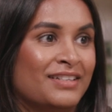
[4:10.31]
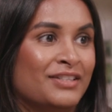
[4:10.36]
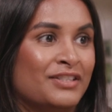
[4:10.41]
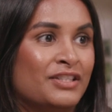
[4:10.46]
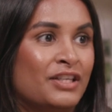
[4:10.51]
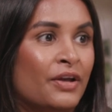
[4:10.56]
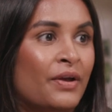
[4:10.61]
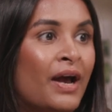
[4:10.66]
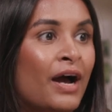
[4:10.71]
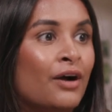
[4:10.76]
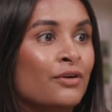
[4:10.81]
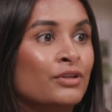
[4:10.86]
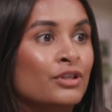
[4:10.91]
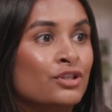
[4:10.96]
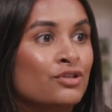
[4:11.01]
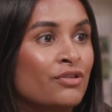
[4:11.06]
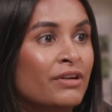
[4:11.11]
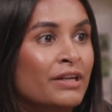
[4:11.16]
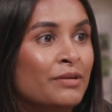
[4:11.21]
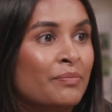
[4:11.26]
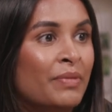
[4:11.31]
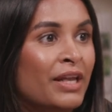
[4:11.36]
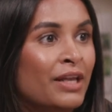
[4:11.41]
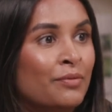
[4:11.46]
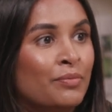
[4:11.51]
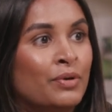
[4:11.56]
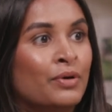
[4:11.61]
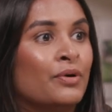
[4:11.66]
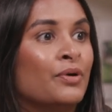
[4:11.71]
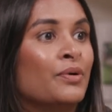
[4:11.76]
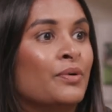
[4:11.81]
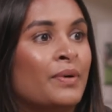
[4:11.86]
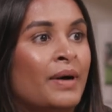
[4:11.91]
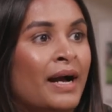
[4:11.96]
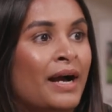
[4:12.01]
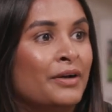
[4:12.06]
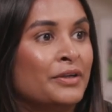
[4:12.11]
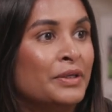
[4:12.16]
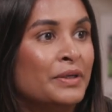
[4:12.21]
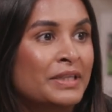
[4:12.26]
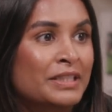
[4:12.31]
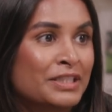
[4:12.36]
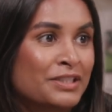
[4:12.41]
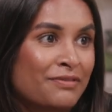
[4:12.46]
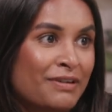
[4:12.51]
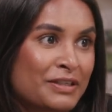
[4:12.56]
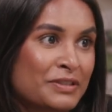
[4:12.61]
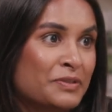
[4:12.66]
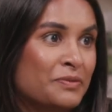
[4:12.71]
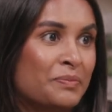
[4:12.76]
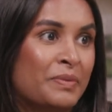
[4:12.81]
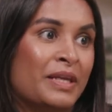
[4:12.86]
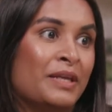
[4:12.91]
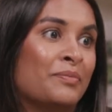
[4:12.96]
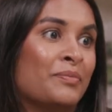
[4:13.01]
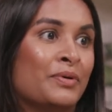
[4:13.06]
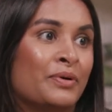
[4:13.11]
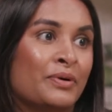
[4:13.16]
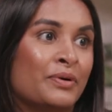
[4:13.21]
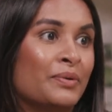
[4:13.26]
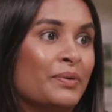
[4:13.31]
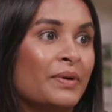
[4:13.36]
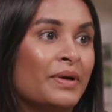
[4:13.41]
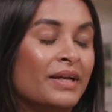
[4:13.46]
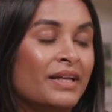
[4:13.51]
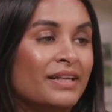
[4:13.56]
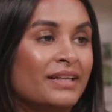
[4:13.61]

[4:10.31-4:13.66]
So how you treat people, how you interact with people,